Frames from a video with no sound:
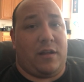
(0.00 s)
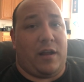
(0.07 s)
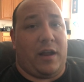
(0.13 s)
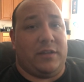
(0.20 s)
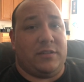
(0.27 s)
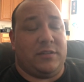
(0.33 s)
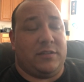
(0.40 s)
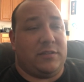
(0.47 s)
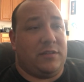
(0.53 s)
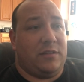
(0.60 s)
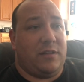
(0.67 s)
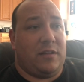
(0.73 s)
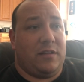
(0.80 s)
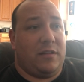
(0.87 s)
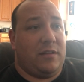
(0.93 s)
I just,
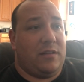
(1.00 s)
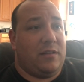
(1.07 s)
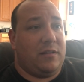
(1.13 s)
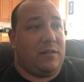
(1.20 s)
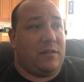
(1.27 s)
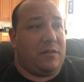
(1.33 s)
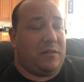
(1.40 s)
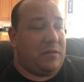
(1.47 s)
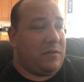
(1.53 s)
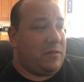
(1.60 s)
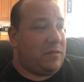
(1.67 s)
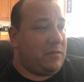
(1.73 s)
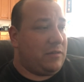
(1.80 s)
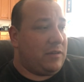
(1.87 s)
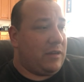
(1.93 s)
oh
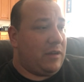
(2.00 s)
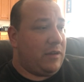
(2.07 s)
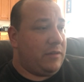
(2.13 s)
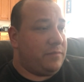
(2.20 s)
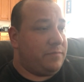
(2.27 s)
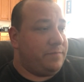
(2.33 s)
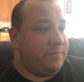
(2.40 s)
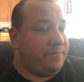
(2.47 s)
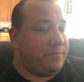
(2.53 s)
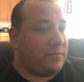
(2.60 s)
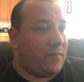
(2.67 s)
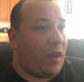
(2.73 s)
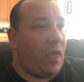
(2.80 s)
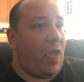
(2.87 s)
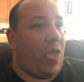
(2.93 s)
god,
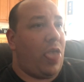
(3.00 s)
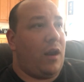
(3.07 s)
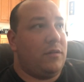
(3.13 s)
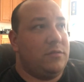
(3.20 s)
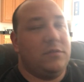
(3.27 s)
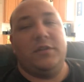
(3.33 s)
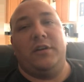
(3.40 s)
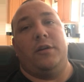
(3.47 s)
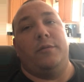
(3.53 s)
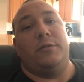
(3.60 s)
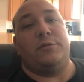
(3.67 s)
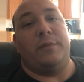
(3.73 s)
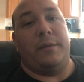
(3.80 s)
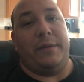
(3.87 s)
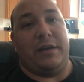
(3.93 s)
it
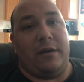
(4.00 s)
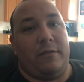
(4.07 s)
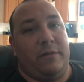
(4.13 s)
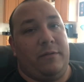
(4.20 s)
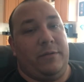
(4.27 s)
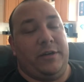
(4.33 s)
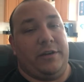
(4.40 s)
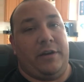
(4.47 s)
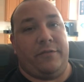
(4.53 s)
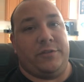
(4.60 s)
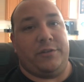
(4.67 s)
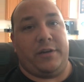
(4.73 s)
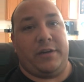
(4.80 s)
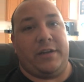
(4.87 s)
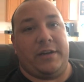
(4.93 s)
almost made me not want to ever
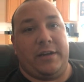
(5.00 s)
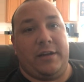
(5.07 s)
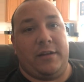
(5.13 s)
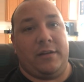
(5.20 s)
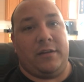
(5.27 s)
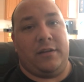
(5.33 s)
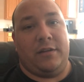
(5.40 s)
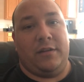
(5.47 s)
drink it again.